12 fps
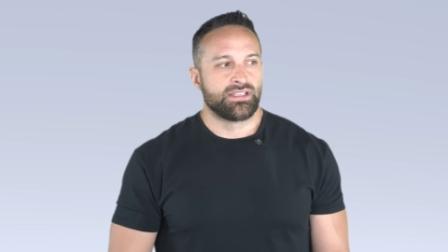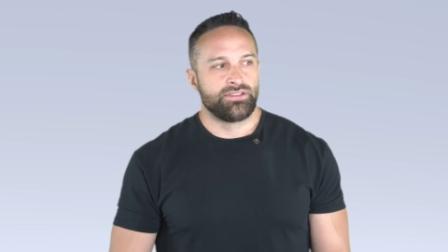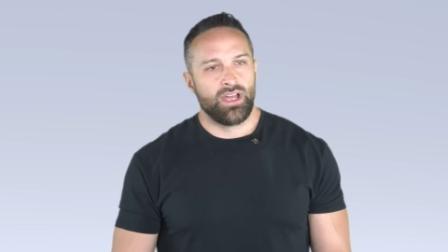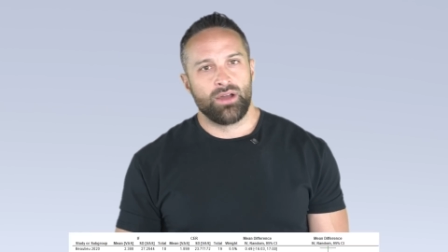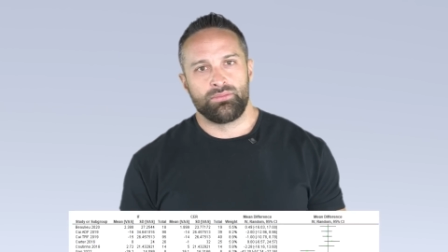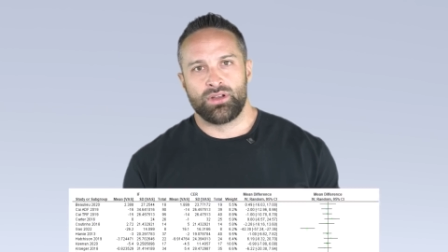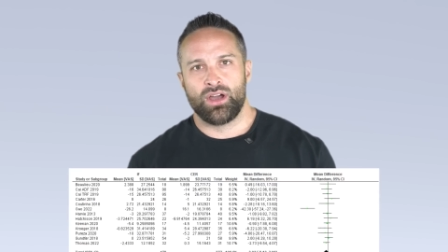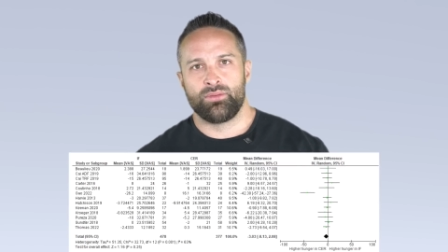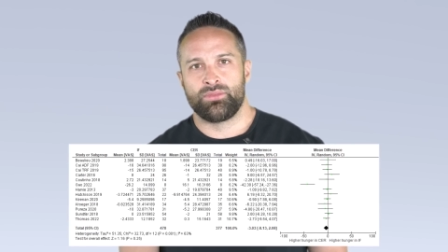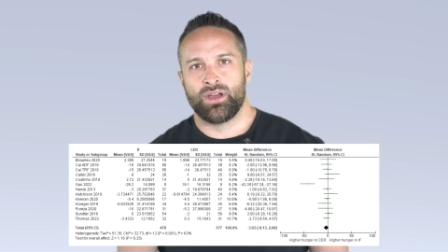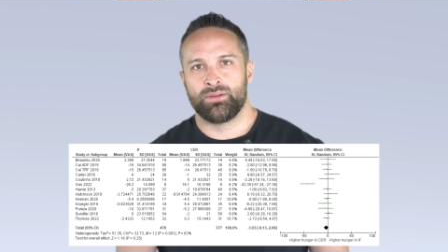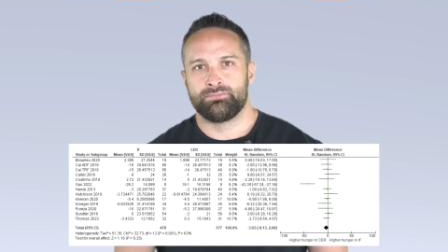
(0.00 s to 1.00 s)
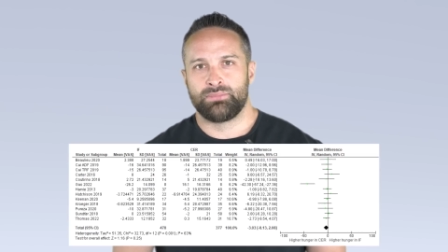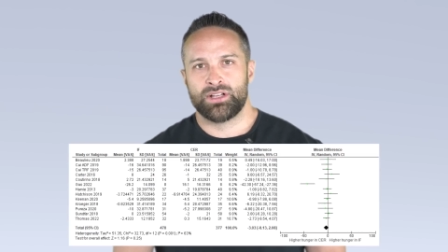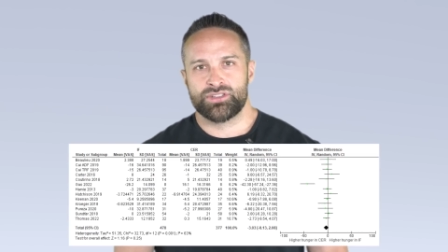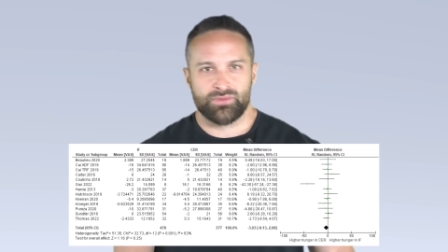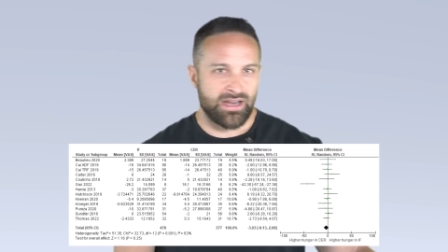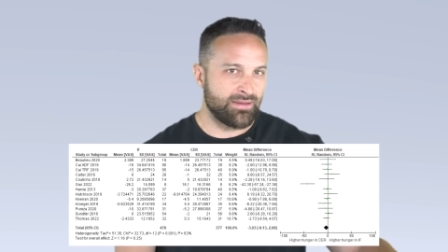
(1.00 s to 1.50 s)
Nope, nope, nope.
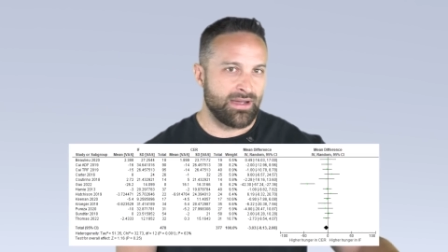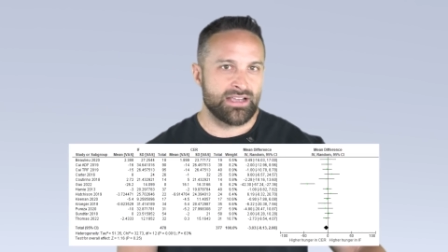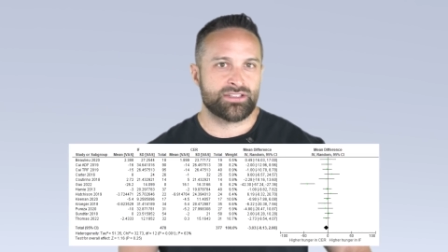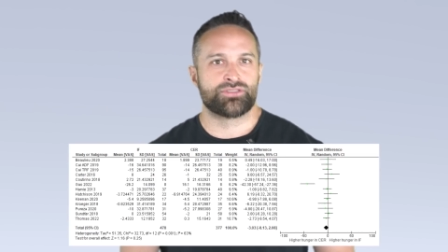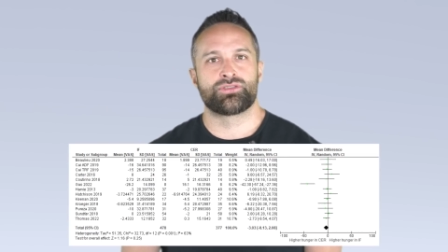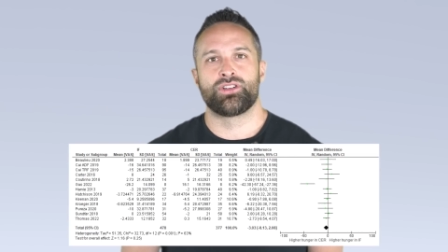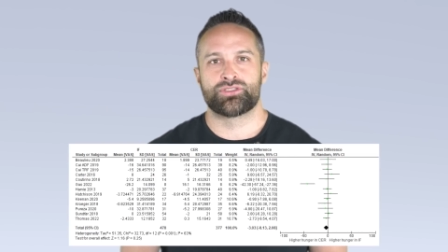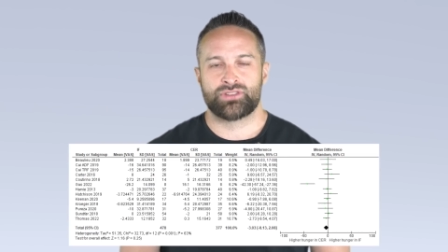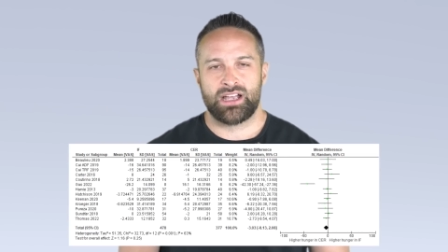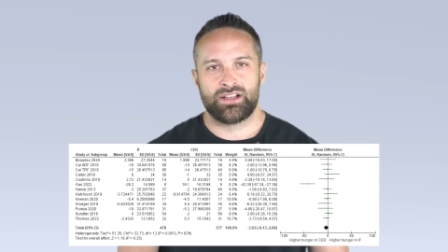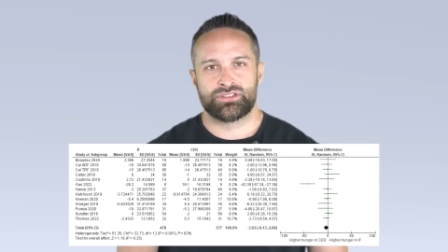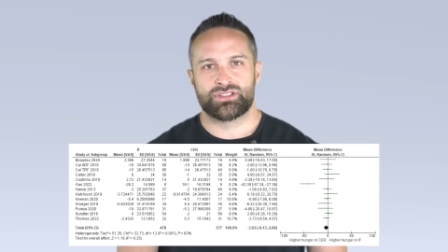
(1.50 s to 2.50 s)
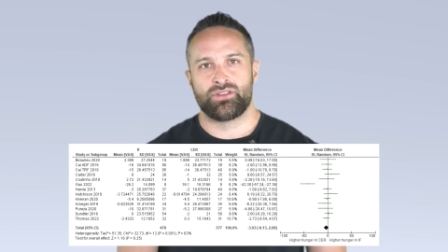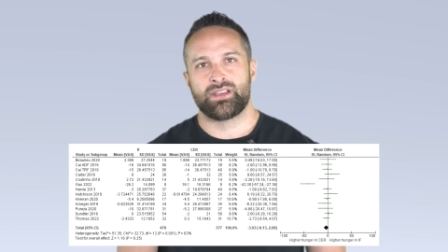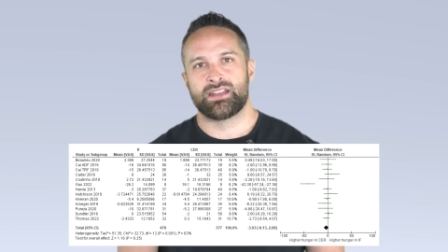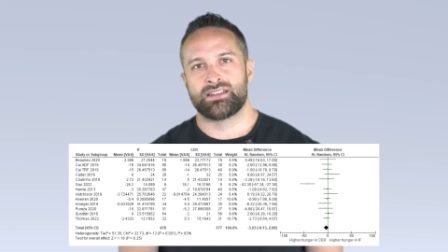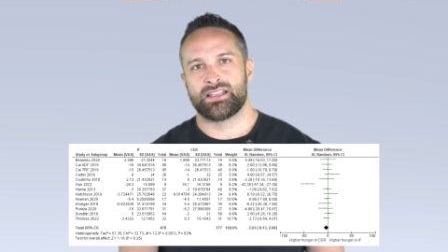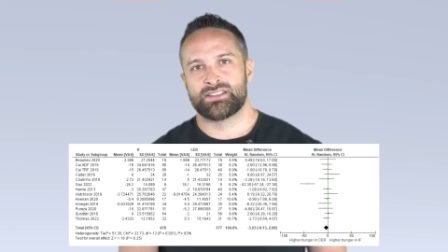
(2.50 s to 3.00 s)
Bunch of randomized control trials showing
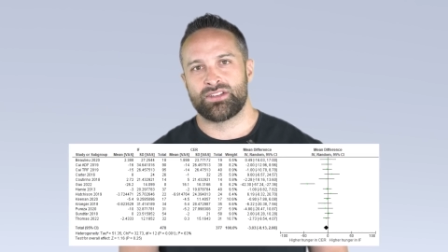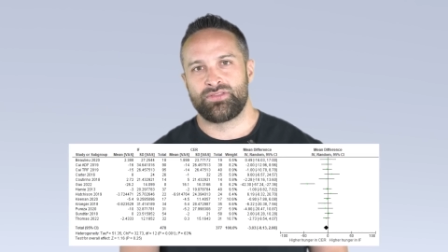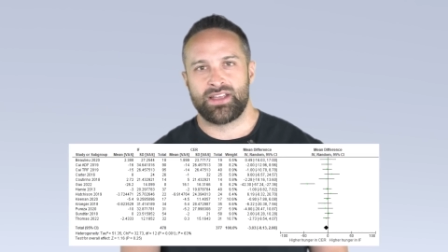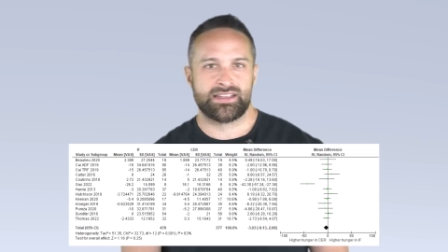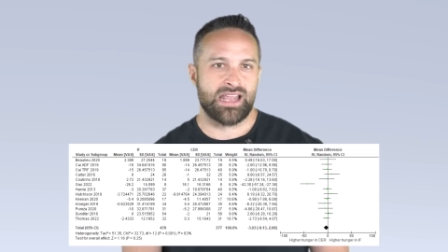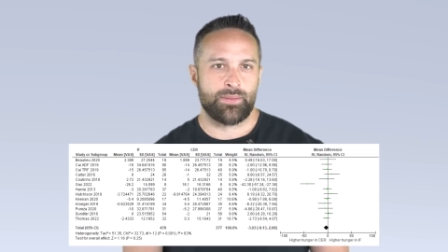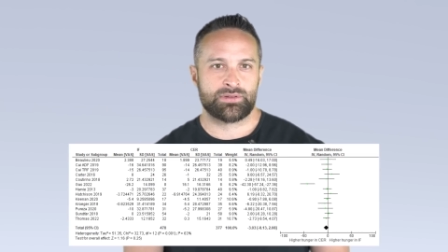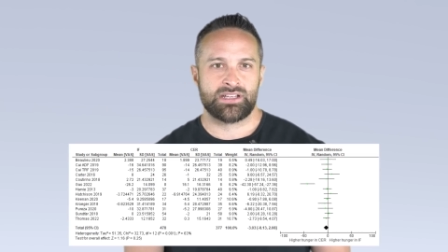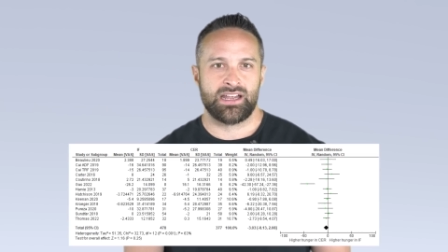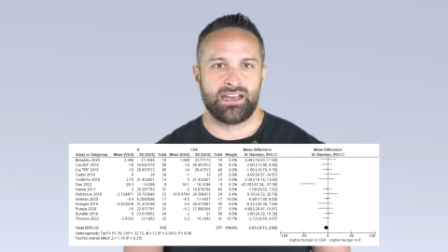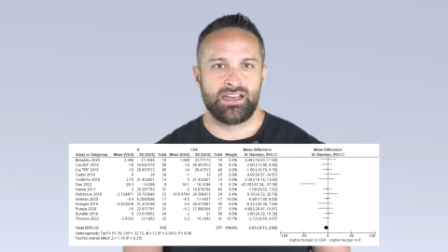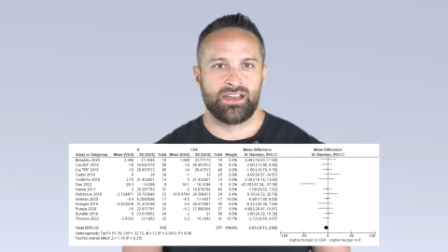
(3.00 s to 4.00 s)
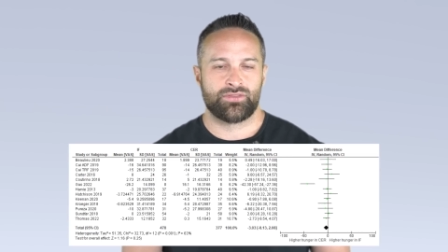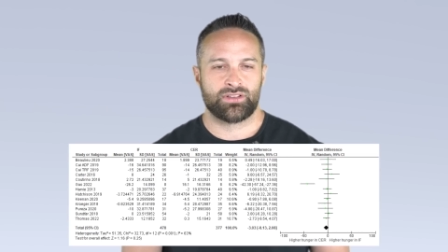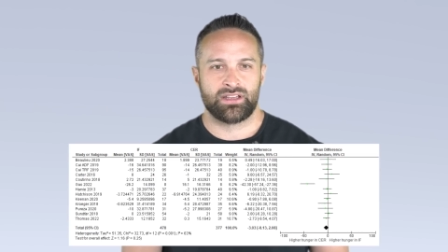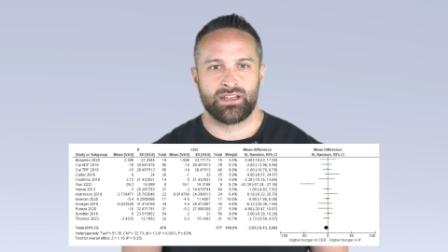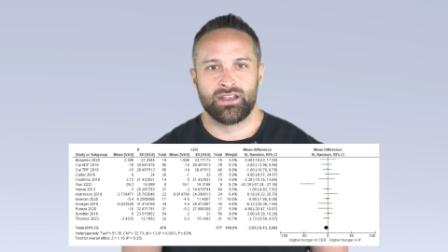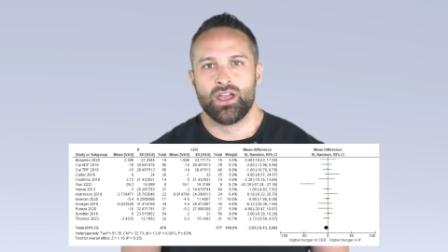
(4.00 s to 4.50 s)
it doesn't affect appetite any
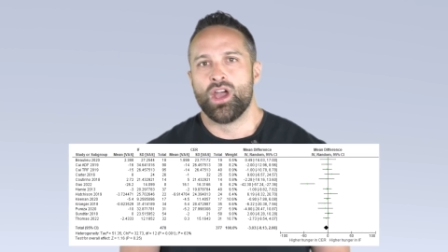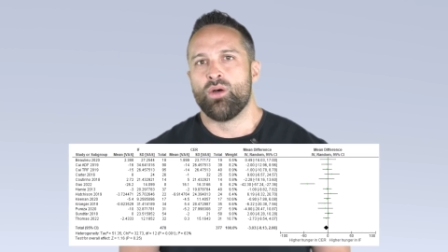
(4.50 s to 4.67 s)
differently.